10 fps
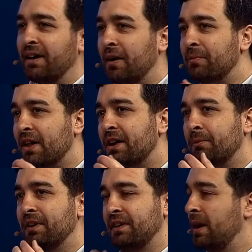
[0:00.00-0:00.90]
I'm glad you
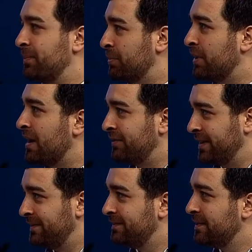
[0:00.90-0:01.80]
brought that up, the profit
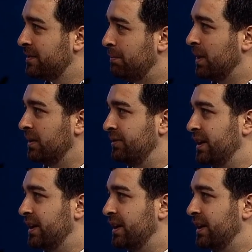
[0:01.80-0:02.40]
part of it.